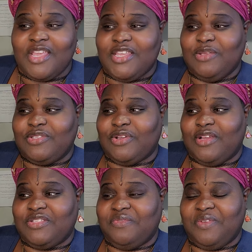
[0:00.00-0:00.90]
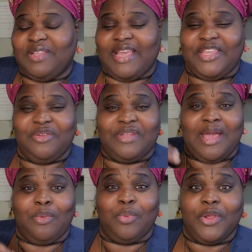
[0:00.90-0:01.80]
You start to feel like you're
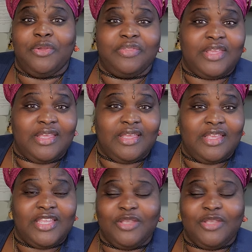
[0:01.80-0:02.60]
not worthy.